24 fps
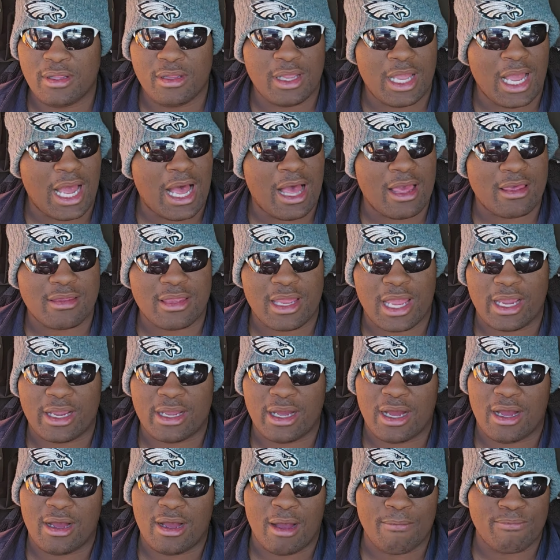guys like,
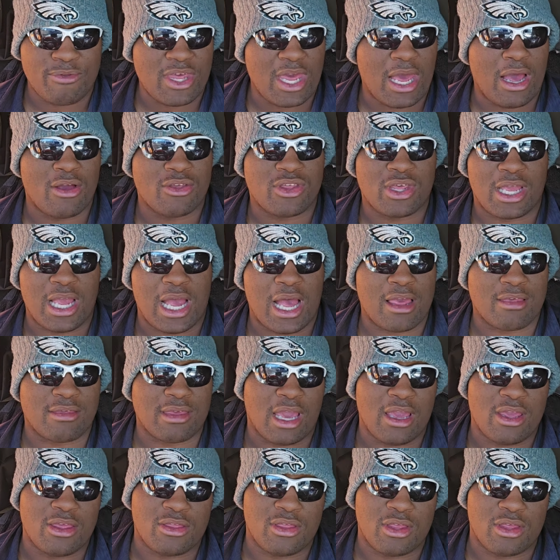I'm challenging guys
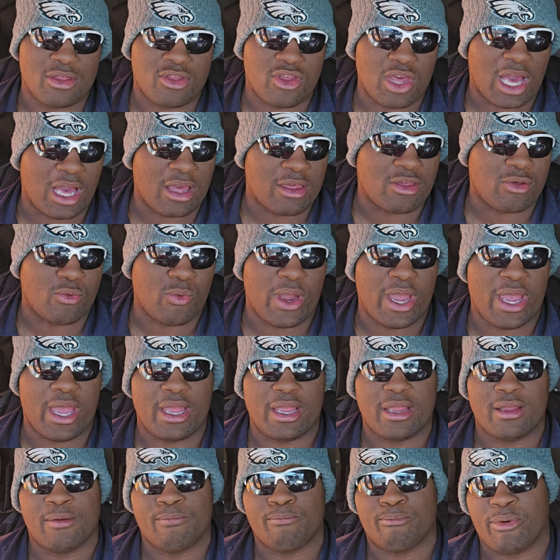like Josh Sweat,
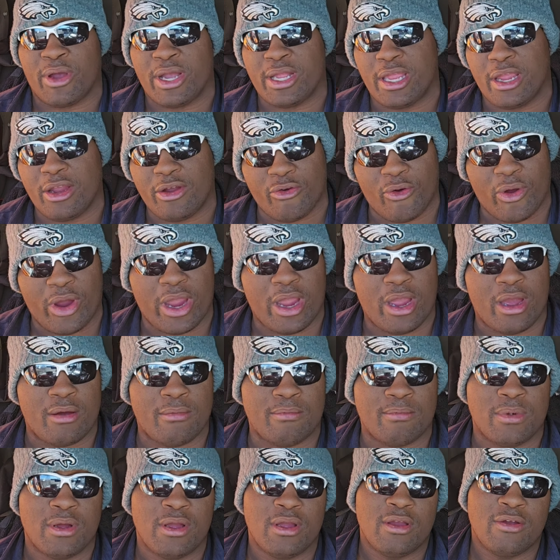Brandon
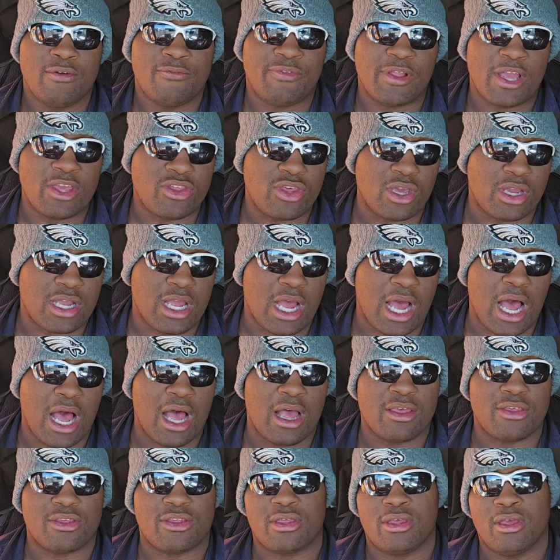Graham, Fletcher
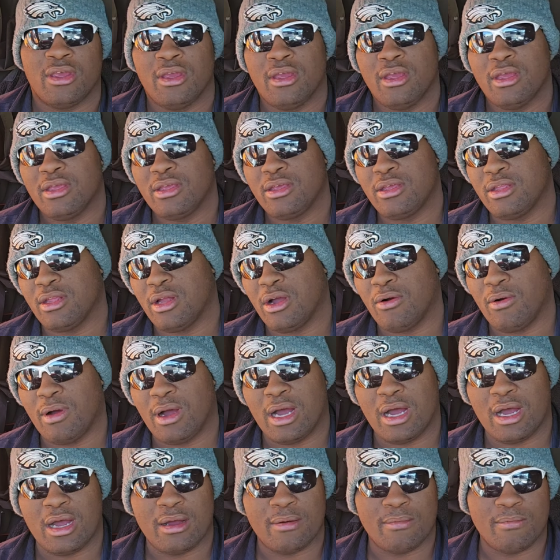Cox, you know,
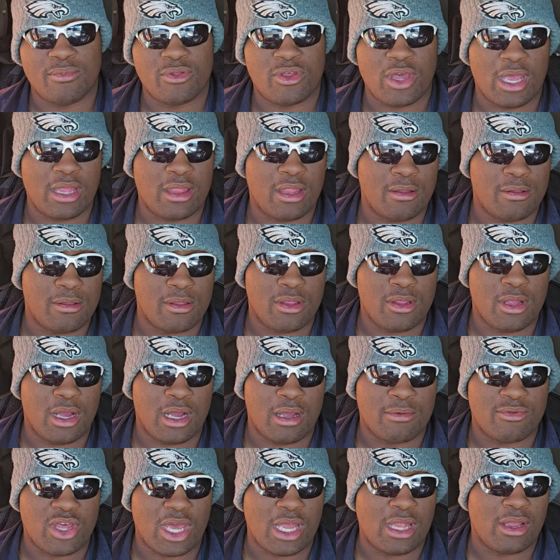
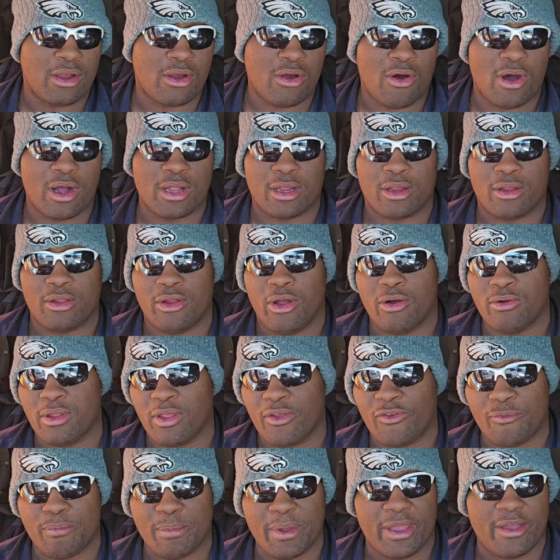Jalen Carter,
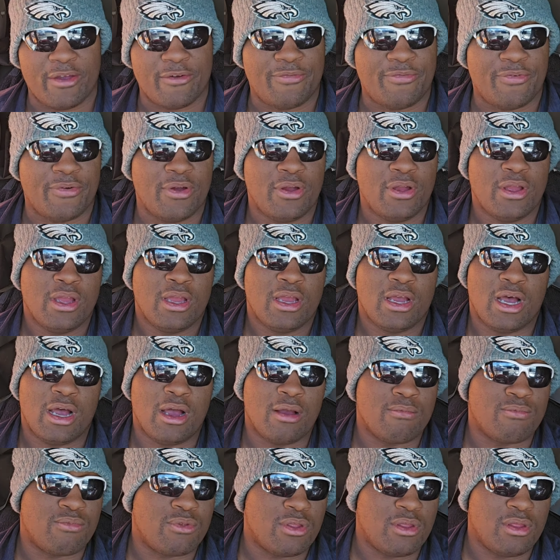Nolan Smith.
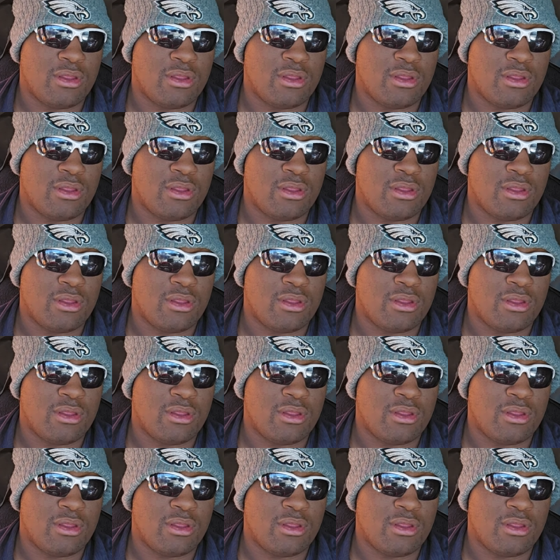I'm